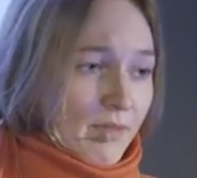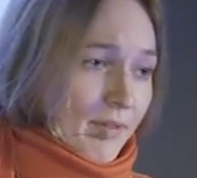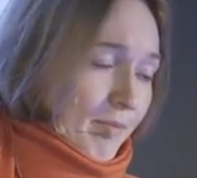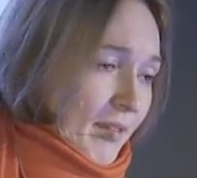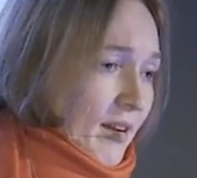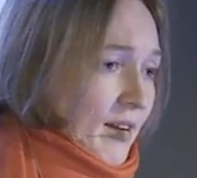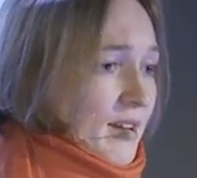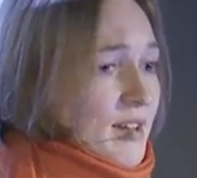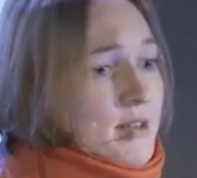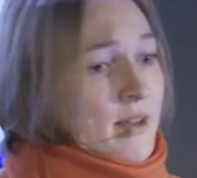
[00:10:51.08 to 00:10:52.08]
mm,
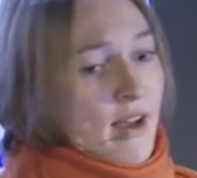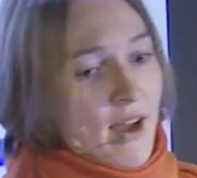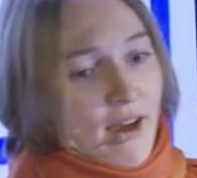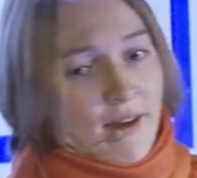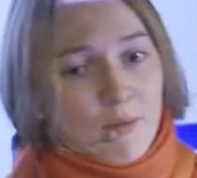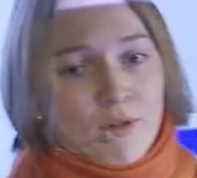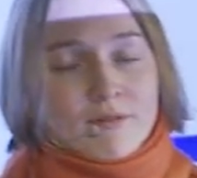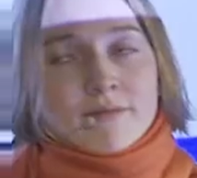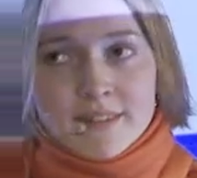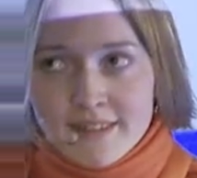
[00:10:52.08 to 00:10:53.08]
is more
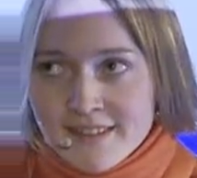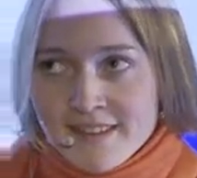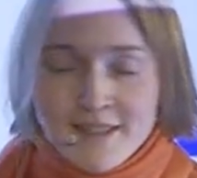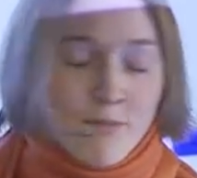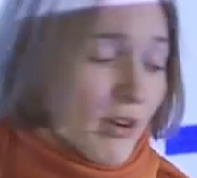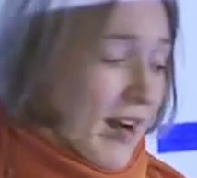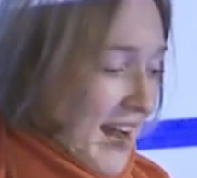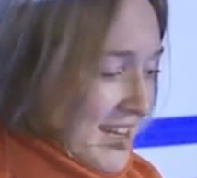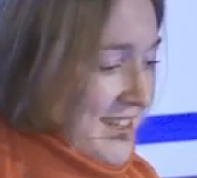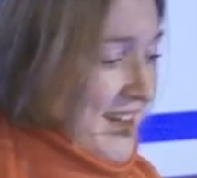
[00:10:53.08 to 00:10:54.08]
is more
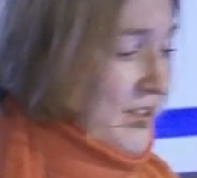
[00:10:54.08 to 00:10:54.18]
nice and